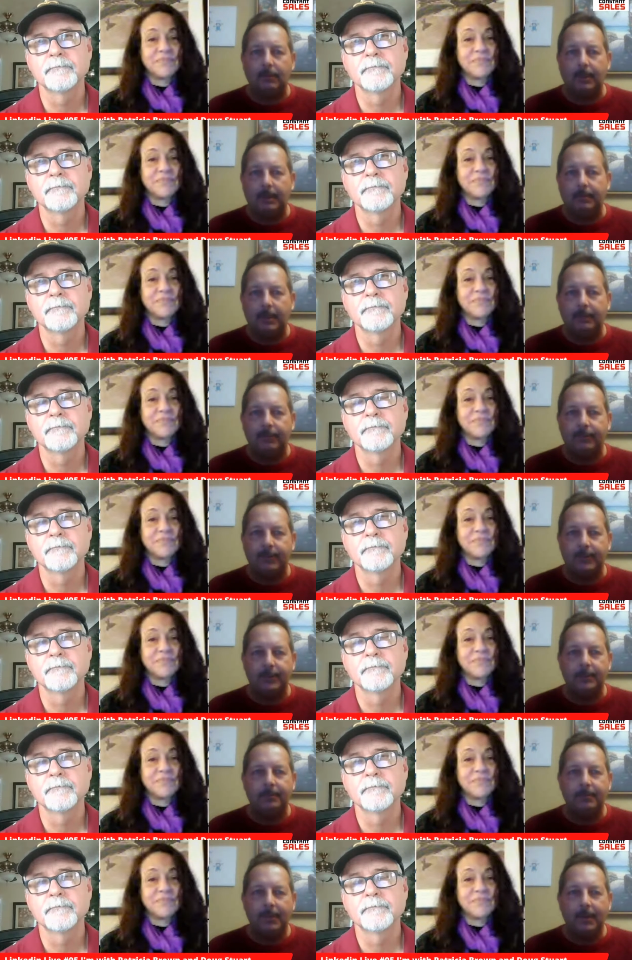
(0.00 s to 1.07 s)
Speaker 1: it may be for
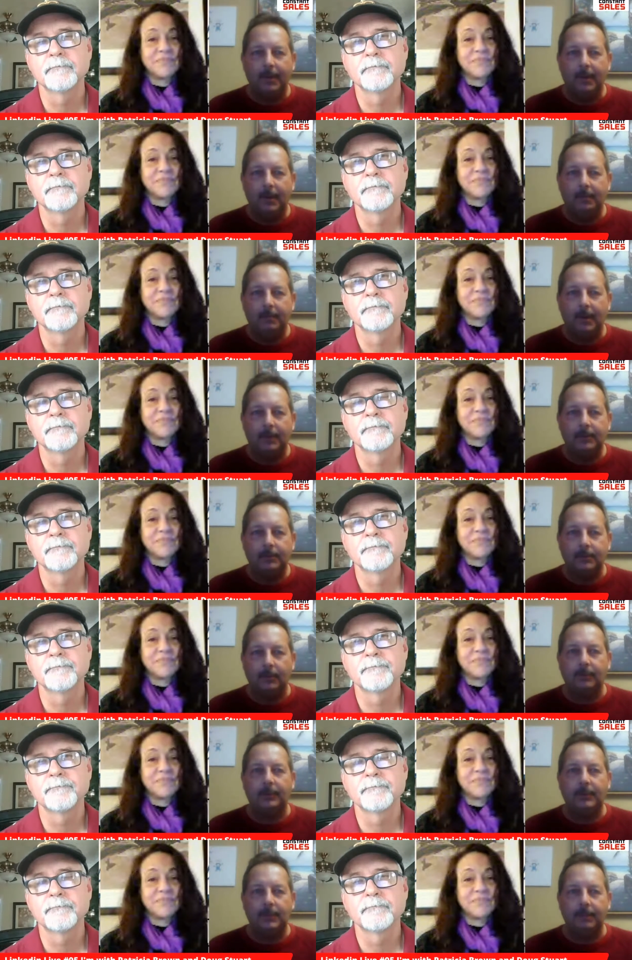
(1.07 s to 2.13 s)
you. But
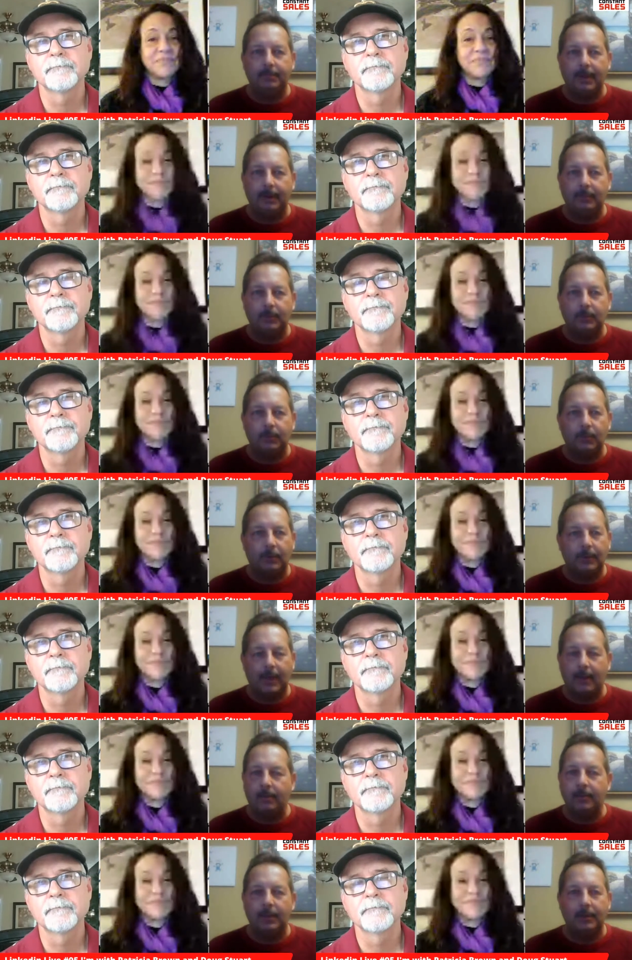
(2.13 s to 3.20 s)
certainly in the beverage world,
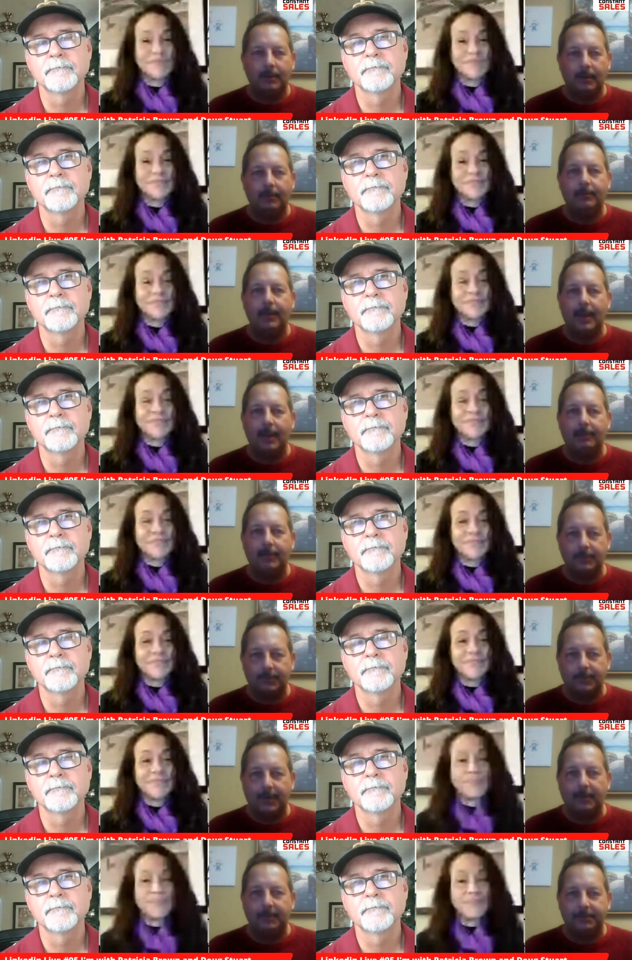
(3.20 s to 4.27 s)
I would have loved to have this
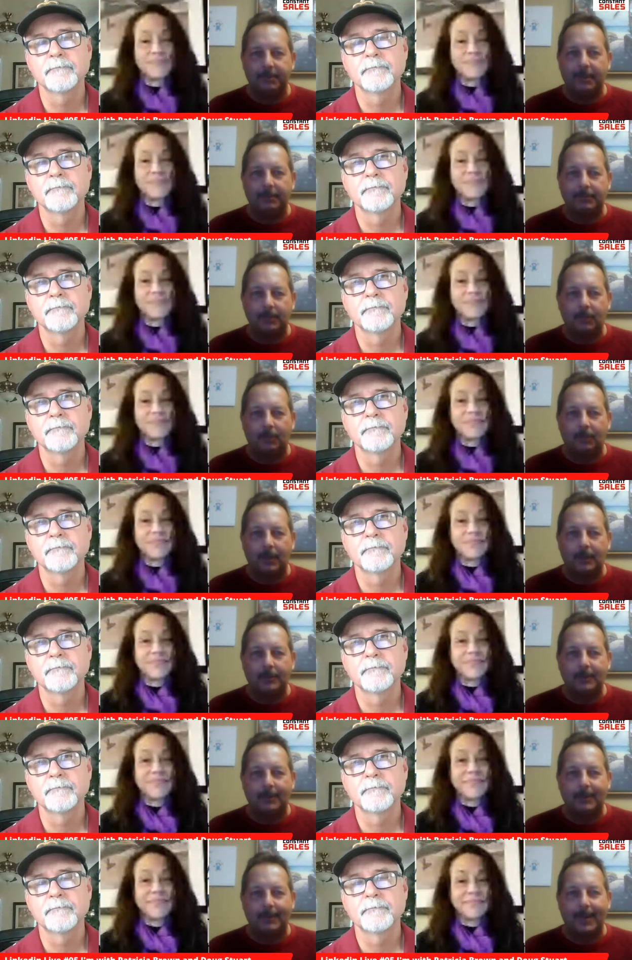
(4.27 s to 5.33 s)
when I was at Pepsi Cola. I'll
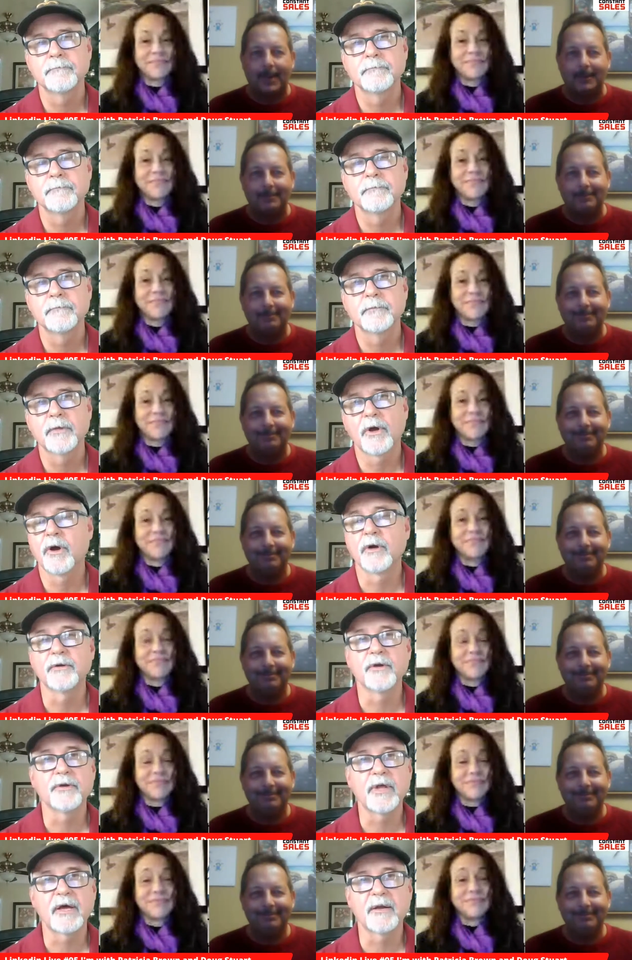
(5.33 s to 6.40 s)
tell you that.
Speaker 2: Oh,
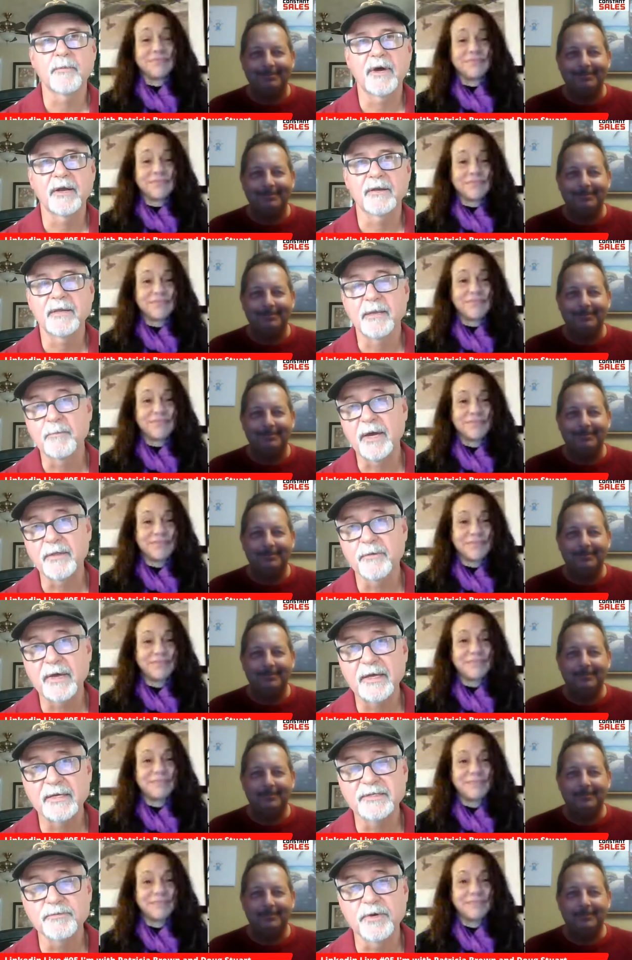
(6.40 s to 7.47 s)
no doubt about it. And by the
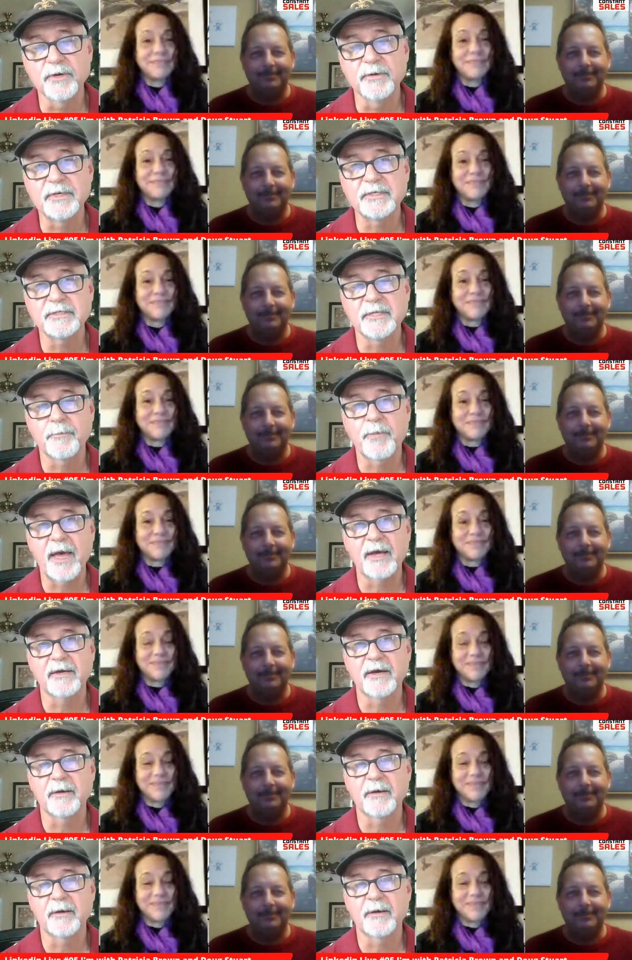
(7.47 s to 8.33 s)
way, it's real easy to pack